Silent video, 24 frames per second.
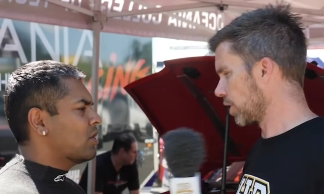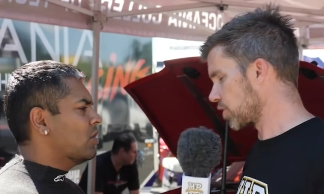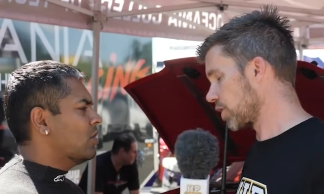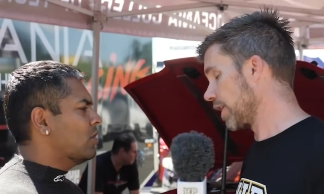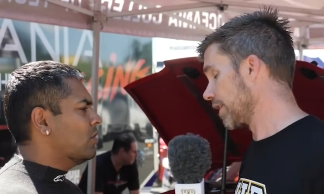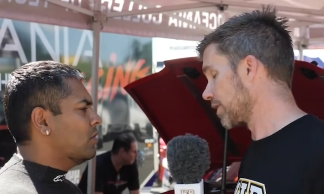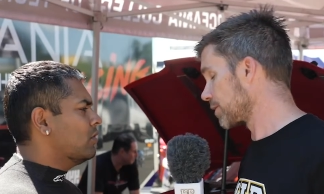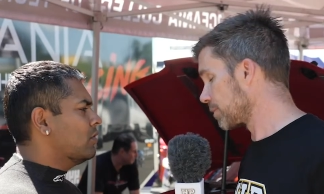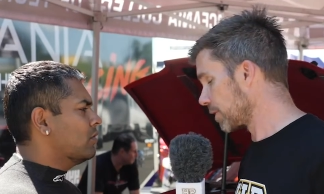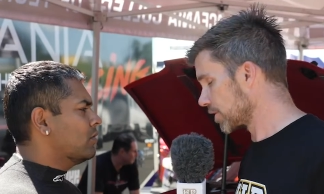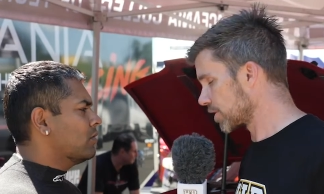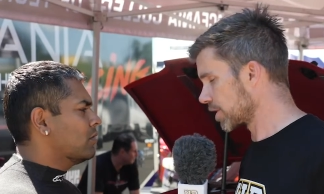Speaker 1: the
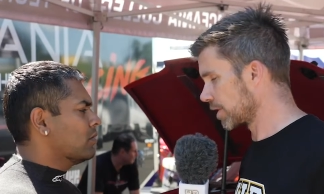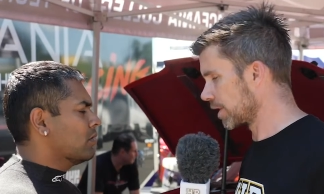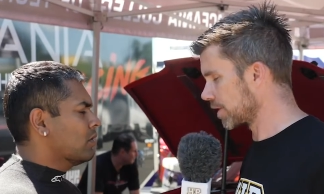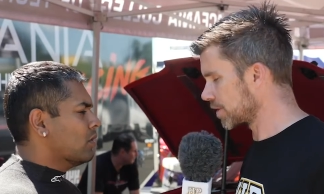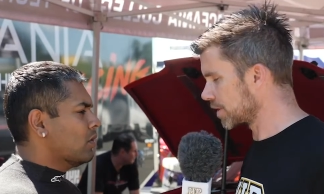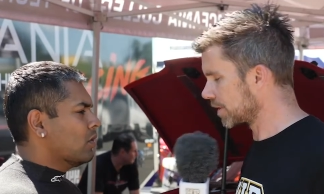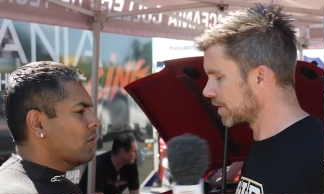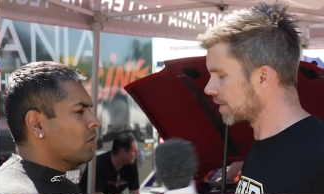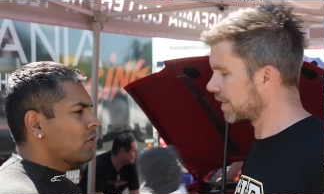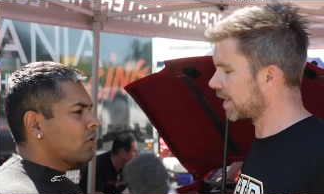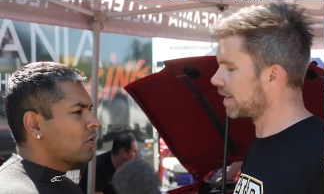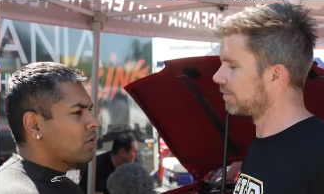transmission I should
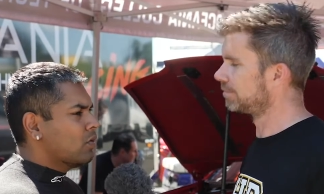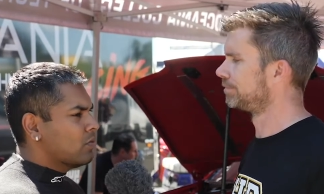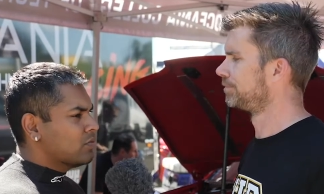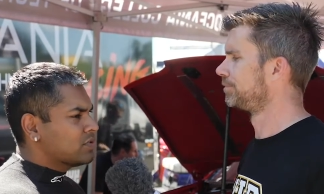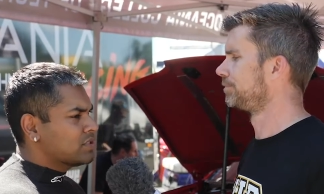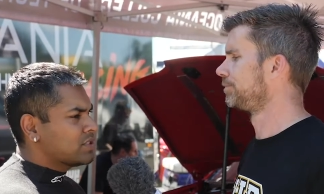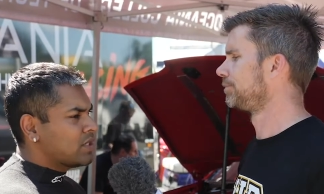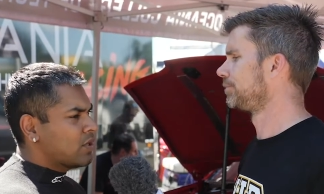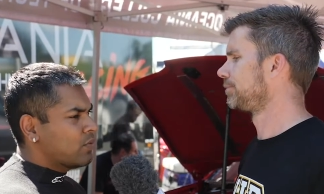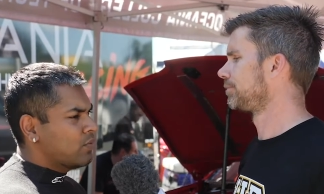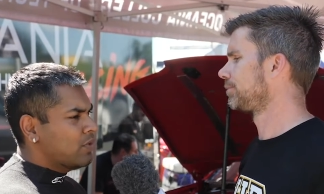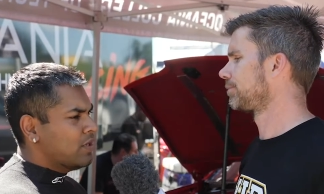say?
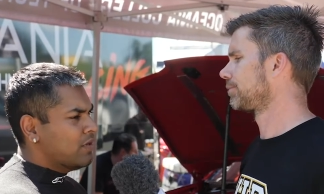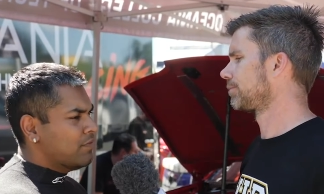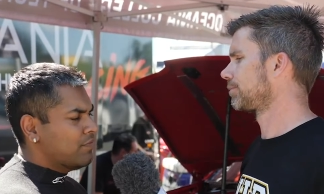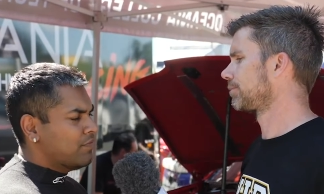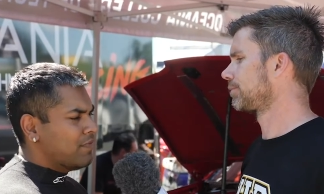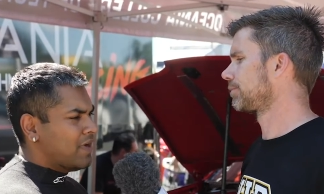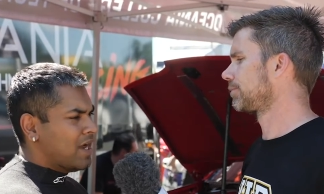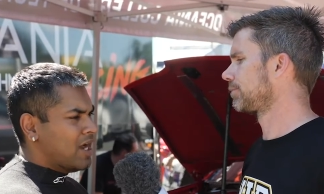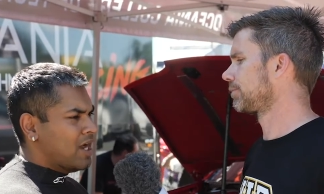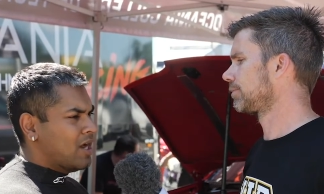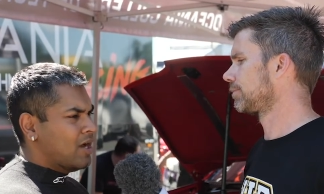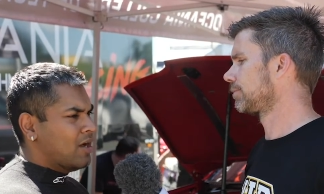So we've
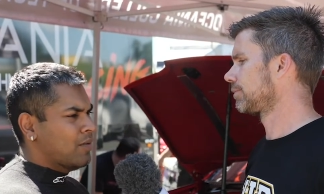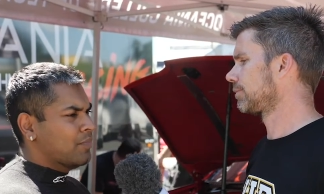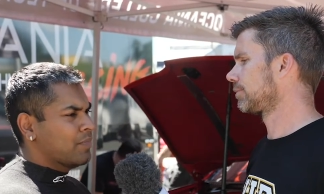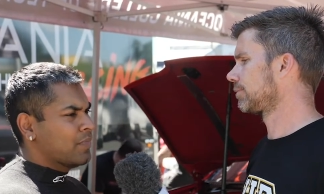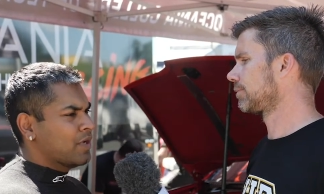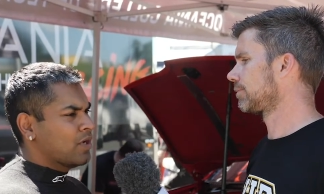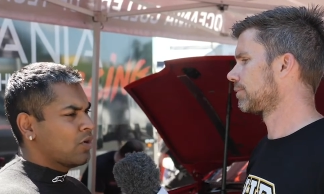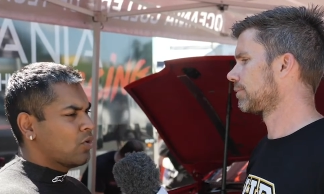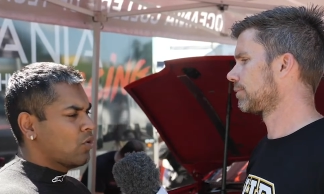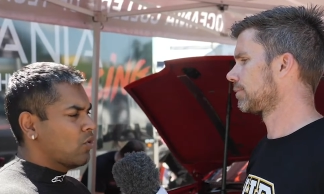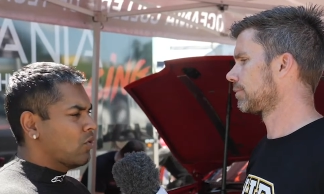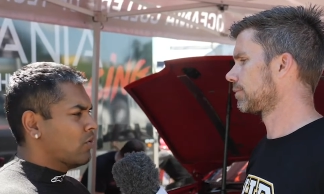
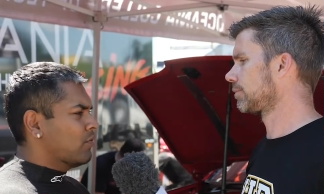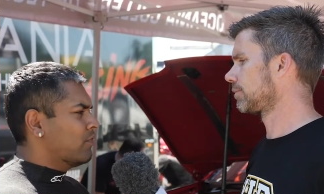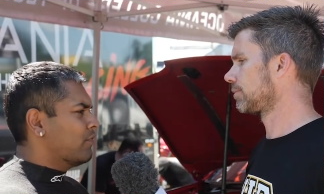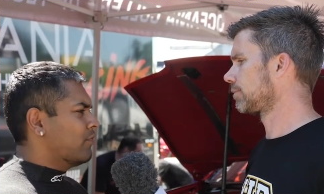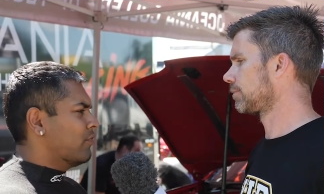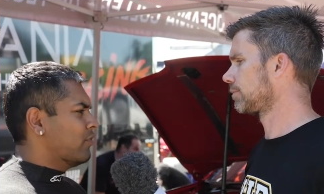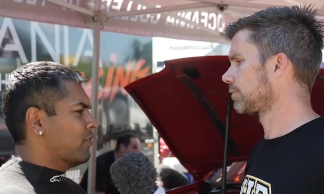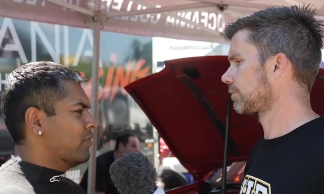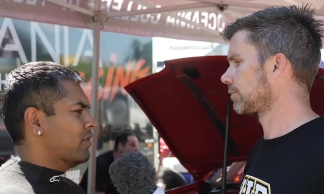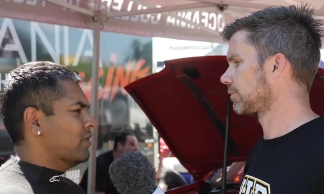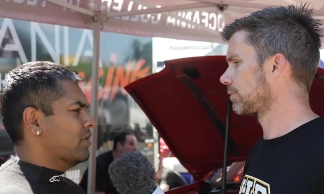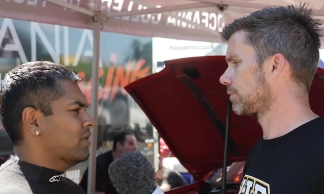gone
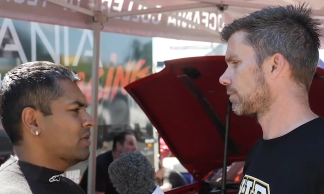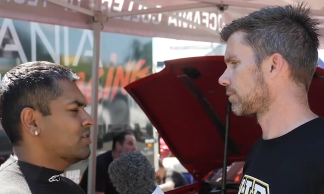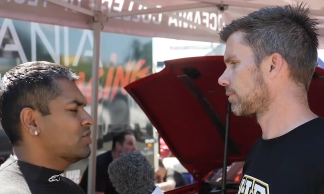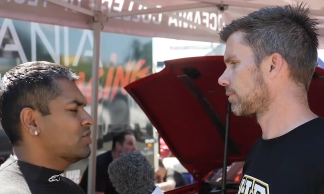for a